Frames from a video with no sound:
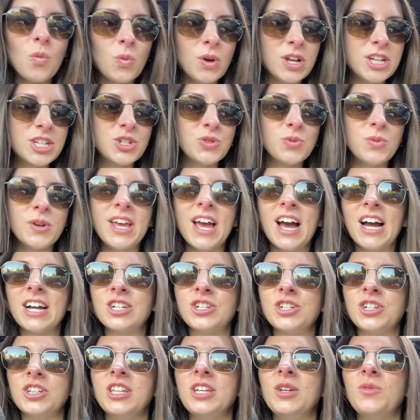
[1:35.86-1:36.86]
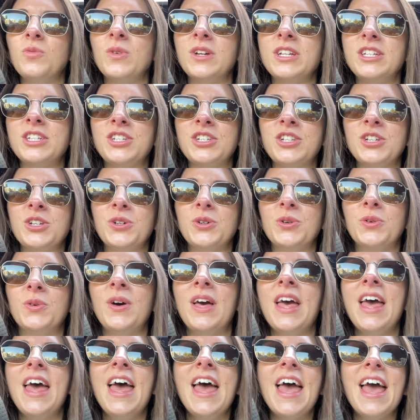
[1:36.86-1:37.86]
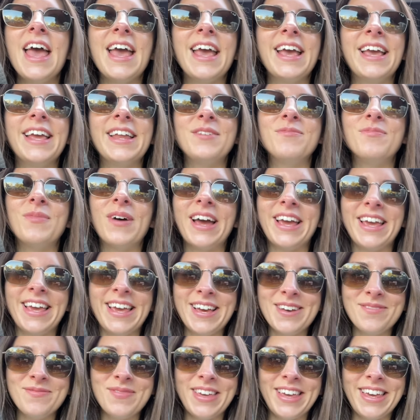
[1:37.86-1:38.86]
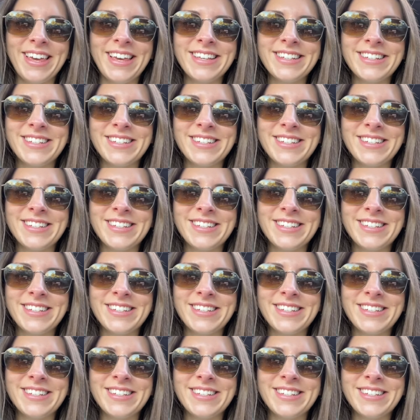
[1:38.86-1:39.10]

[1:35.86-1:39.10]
which we actually went to in Miami.